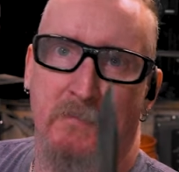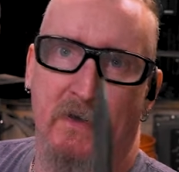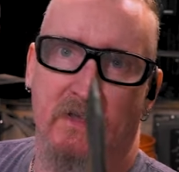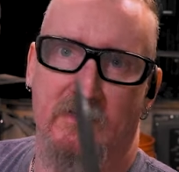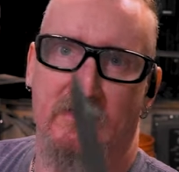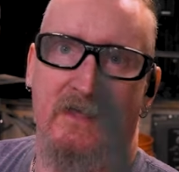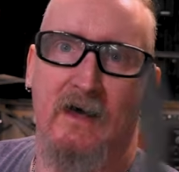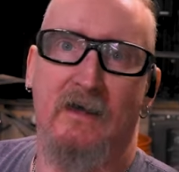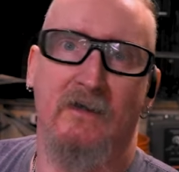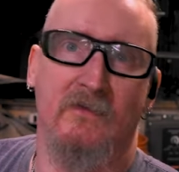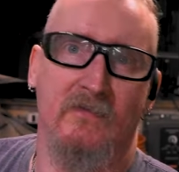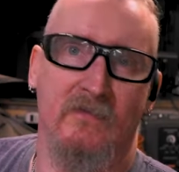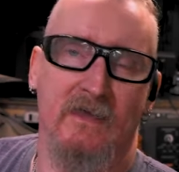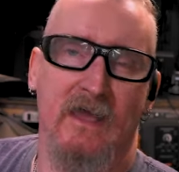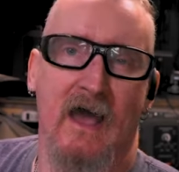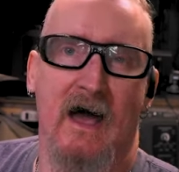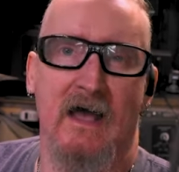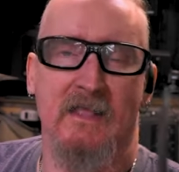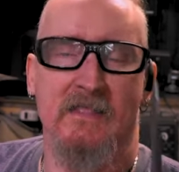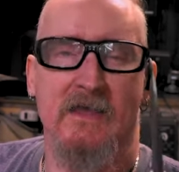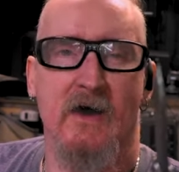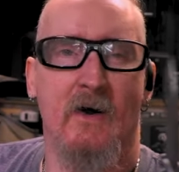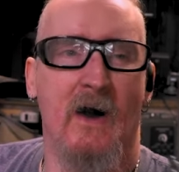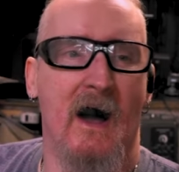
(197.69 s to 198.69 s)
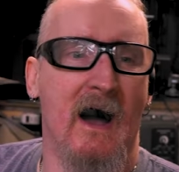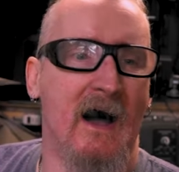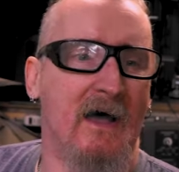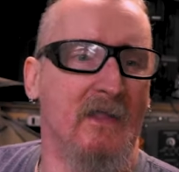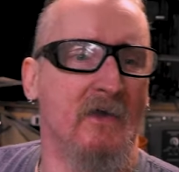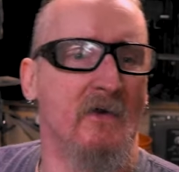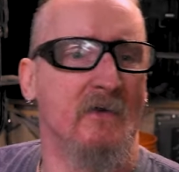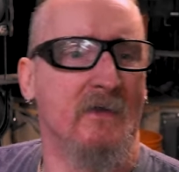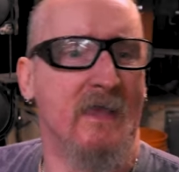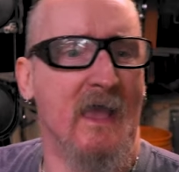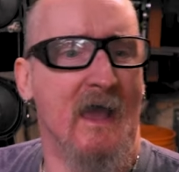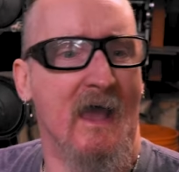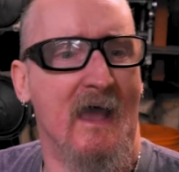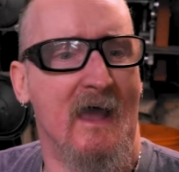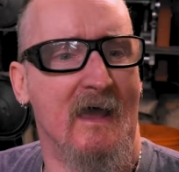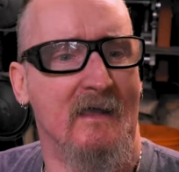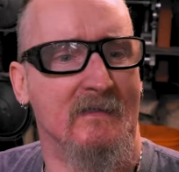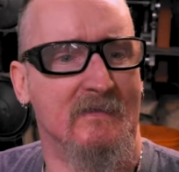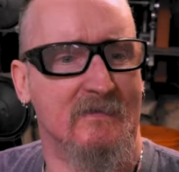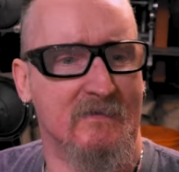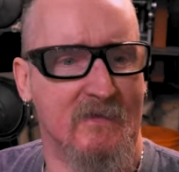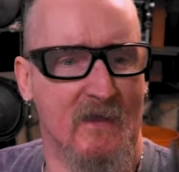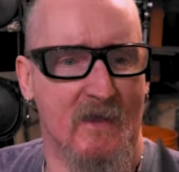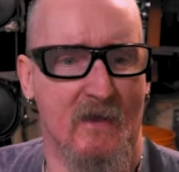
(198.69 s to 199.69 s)
But luckily I know
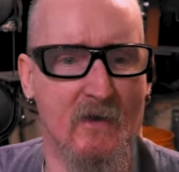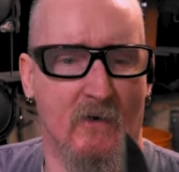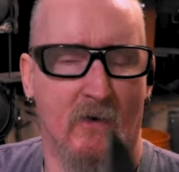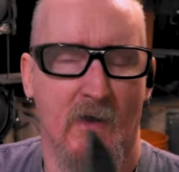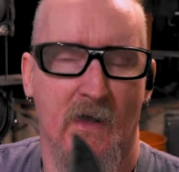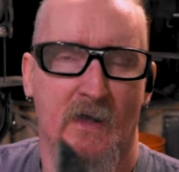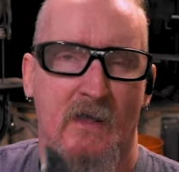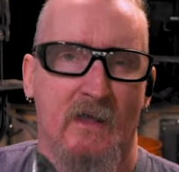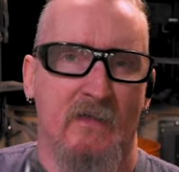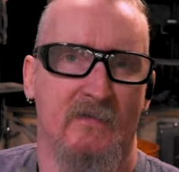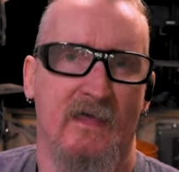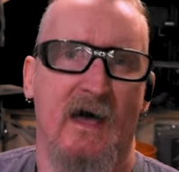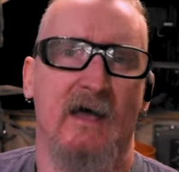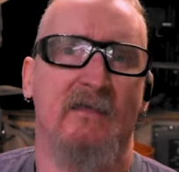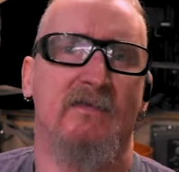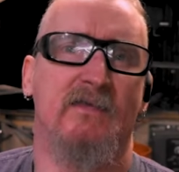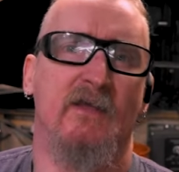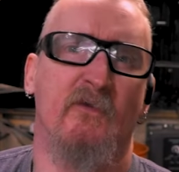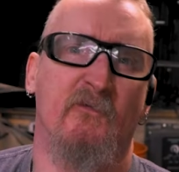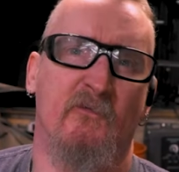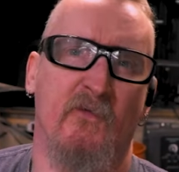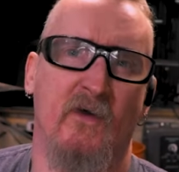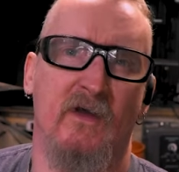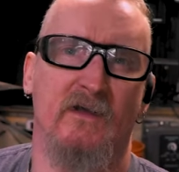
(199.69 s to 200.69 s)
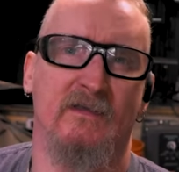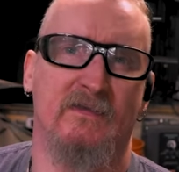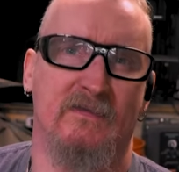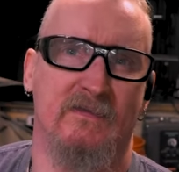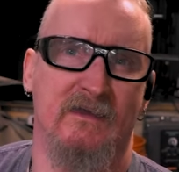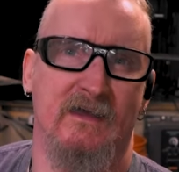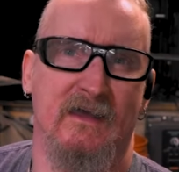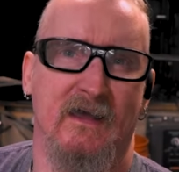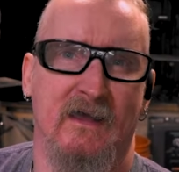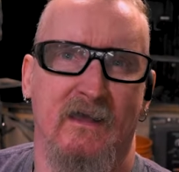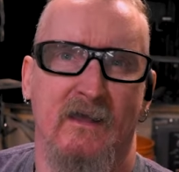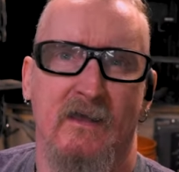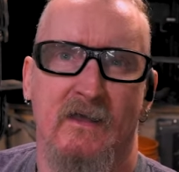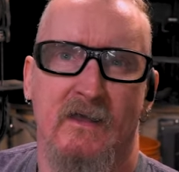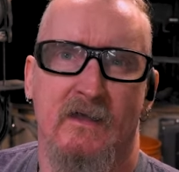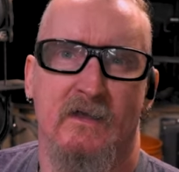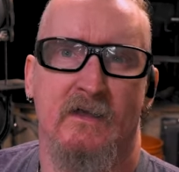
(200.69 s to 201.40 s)
AutoCAD, so that's the first thing.